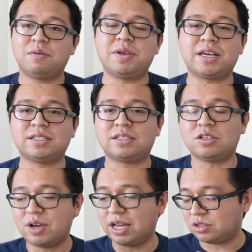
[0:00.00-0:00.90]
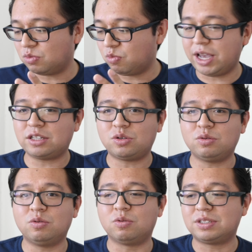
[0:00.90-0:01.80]
because you get way
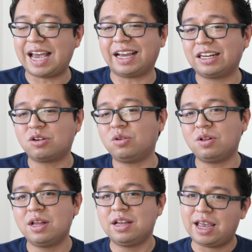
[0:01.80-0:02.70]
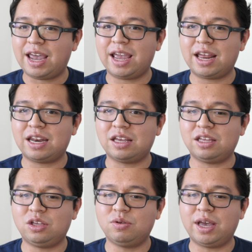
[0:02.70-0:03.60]
too technical
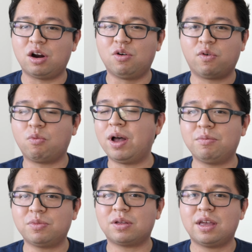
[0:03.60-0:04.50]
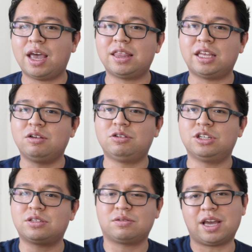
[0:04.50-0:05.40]
and you get overwhelmed and then you
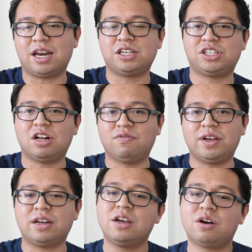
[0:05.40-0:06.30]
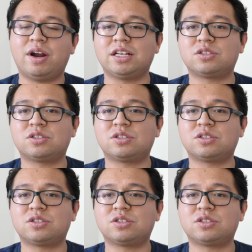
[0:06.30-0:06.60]
just kind of shelve it, right?